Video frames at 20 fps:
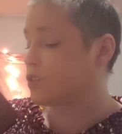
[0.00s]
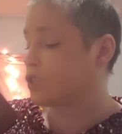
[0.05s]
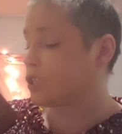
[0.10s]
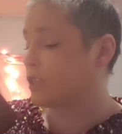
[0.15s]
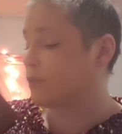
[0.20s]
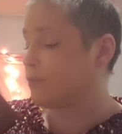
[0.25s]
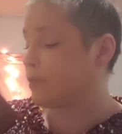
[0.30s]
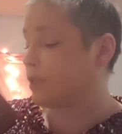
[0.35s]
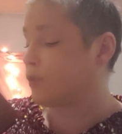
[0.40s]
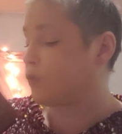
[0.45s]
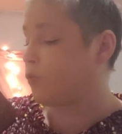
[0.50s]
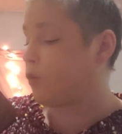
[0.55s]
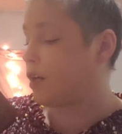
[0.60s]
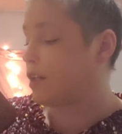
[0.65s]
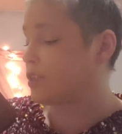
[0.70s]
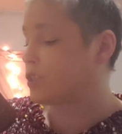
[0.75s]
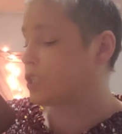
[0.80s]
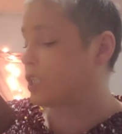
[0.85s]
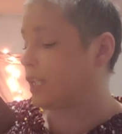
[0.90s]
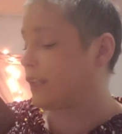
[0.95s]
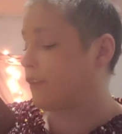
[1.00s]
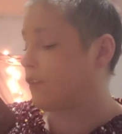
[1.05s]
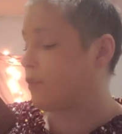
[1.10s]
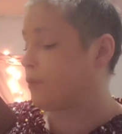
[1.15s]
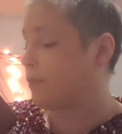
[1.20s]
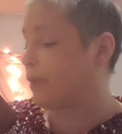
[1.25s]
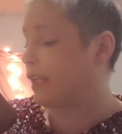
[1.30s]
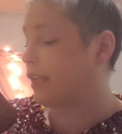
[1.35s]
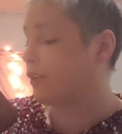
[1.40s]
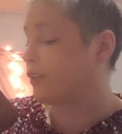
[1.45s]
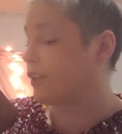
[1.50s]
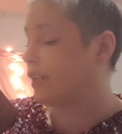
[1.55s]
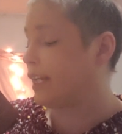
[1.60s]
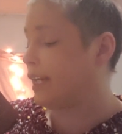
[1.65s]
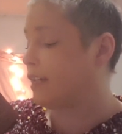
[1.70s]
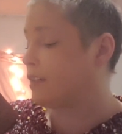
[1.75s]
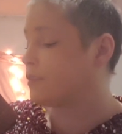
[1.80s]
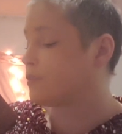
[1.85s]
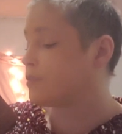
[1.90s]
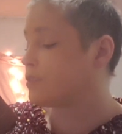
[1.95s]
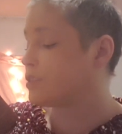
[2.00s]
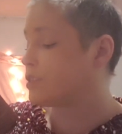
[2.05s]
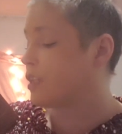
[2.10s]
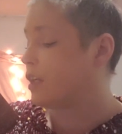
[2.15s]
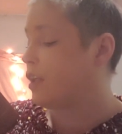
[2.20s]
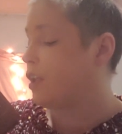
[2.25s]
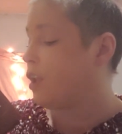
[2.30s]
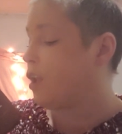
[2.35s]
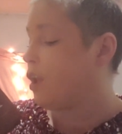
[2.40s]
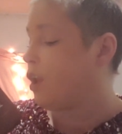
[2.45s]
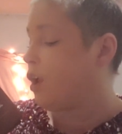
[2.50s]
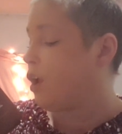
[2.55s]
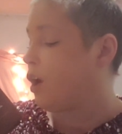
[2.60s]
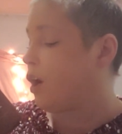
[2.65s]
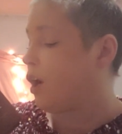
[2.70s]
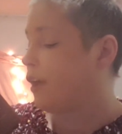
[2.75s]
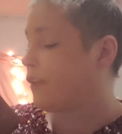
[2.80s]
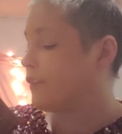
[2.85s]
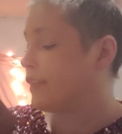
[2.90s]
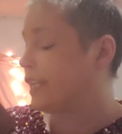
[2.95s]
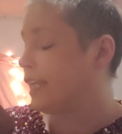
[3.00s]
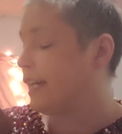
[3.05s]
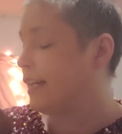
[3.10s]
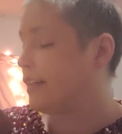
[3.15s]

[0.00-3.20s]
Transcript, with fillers: she'd been watching the manor house on the